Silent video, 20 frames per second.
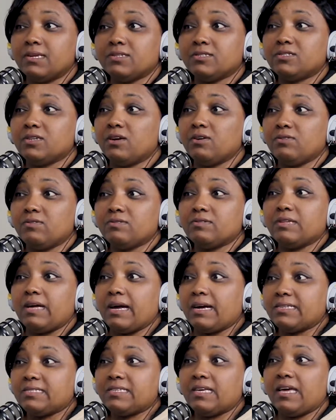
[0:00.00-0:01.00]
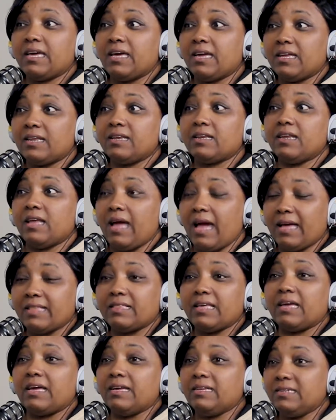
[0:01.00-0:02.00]
so, like I said, at
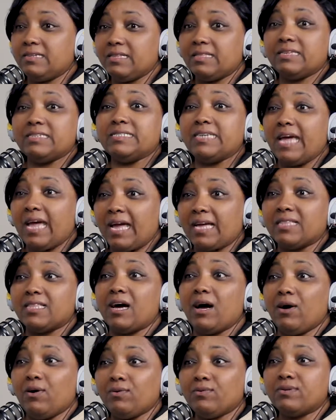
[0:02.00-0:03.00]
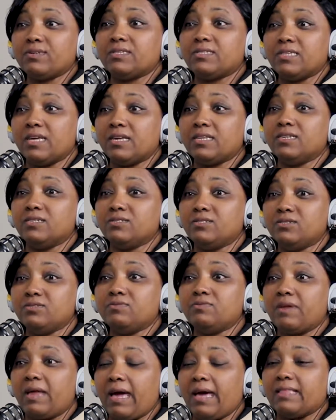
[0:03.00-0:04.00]
the end of the day, the only thing the
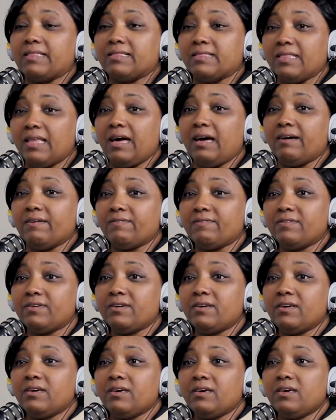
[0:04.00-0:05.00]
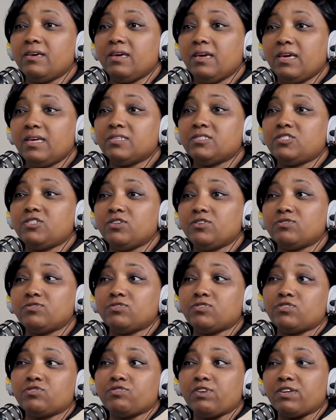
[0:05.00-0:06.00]
dude had left, his
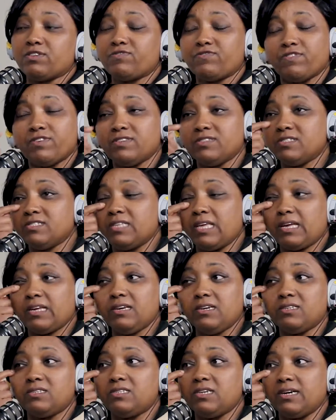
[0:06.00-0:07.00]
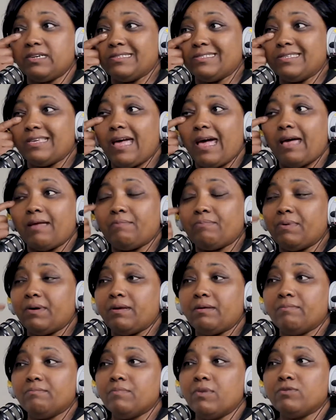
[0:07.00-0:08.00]
children's trust funds. They couldn't touch that.
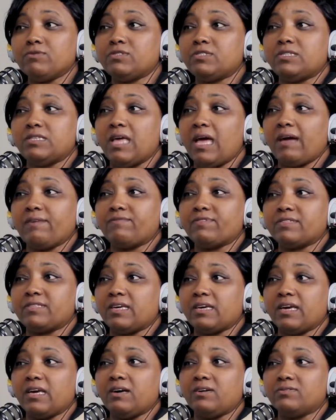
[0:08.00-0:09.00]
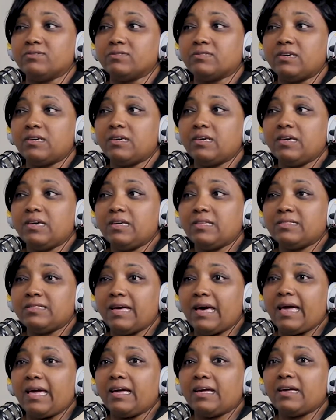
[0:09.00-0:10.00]
But most everything else,
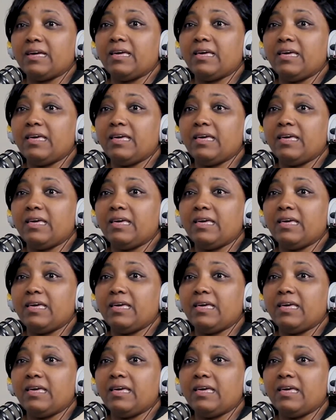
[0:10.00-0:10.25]
like,